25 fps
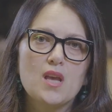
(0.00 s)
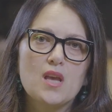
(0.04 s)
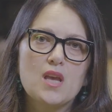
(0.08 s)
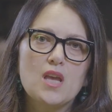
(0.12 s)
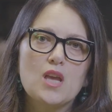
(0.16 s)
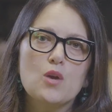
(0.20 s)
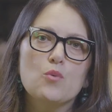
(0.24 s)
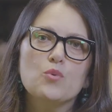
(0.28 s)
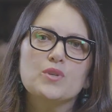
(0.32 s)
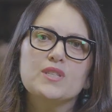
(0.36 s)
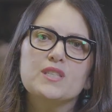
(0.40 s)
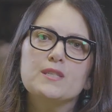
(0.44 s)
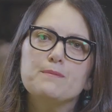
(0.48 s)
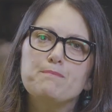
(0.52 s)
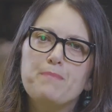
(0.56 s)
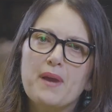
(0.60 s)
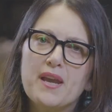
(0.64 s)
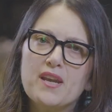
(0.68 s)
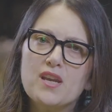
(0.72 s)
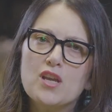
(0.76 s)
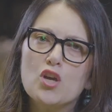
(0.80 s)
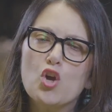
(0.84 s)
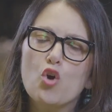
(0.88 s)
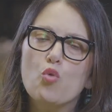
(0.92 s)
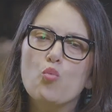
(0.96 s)
It was
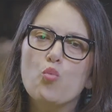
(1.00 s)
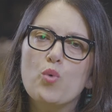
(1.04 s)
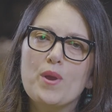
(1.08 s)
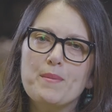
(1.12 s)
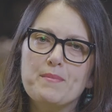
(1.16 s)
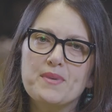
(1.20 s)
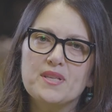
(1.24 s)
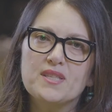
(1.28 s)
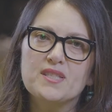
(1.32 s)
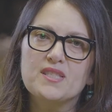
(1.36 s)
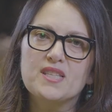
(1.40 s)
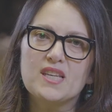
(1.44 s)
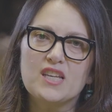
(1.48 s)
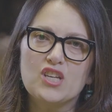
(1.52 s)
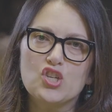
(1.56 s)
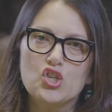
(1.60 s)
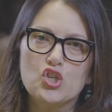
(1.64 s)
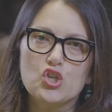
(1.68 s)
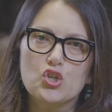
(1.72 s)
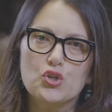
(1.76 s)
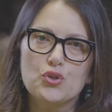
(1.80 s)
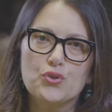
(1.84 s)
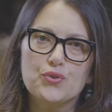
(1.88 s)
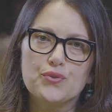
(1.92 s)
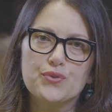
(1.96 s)
spending on women's
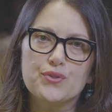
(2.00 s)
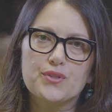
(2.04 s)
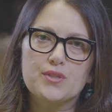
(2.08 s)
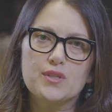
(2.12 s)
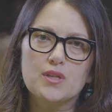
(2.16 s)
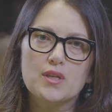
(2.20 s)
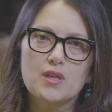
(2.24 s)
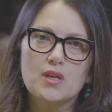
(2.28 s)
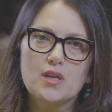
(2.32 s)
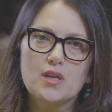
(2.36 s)
issues.